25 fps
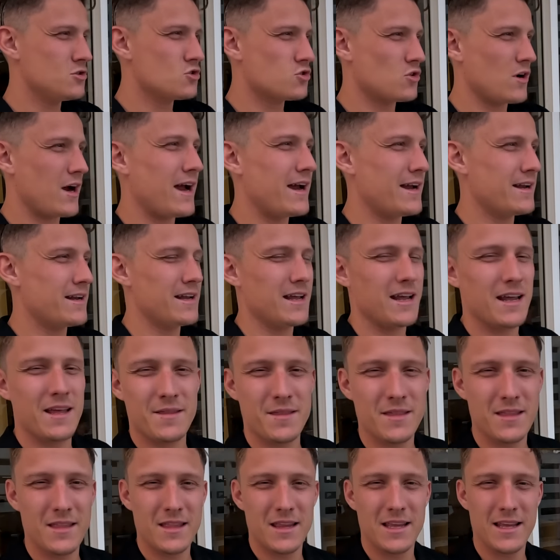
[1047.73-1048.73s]
train
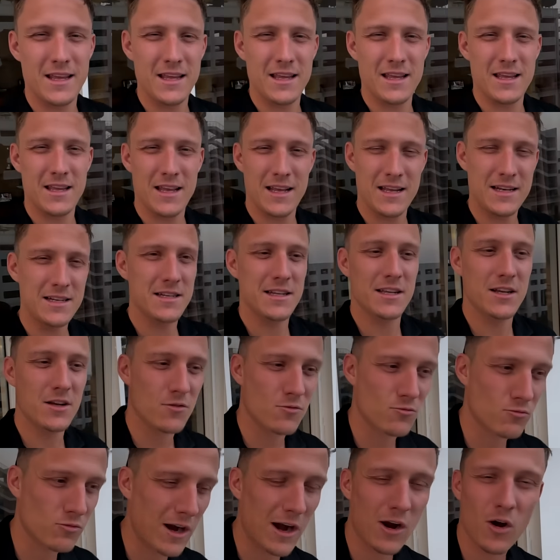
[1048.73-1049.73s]
in the
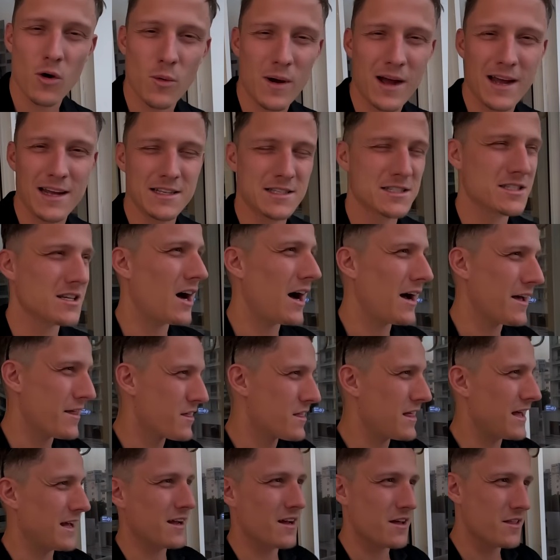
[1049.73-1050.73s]
Indian railways, I
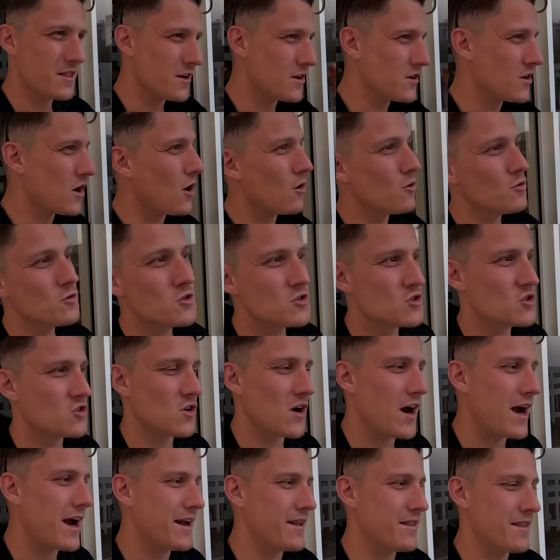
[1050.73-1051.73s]
think. The gold
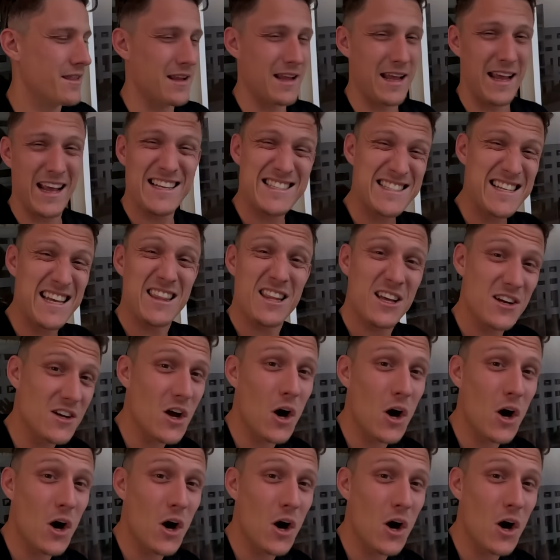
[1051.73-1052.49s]
train, is it the